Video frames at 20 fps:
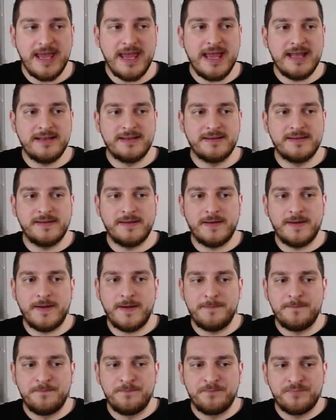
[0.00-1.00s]
And
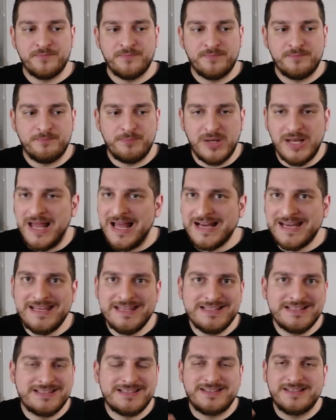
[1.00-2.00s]
uh,
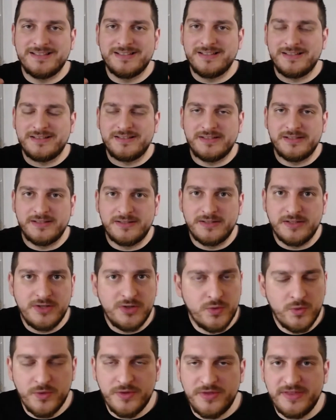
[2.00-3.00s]
plugins, the, the, the
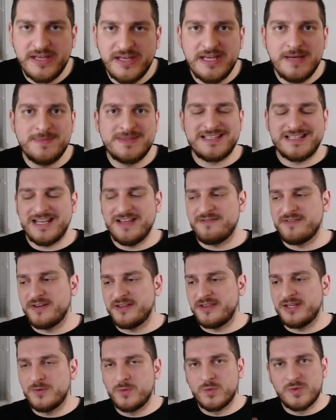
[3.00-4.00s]
new themes and
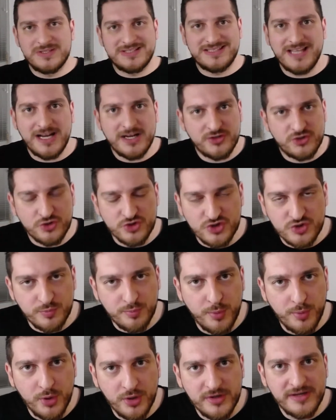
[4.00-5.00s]
everything will start to
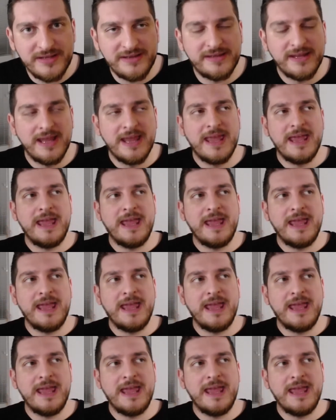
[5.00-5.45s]
support it.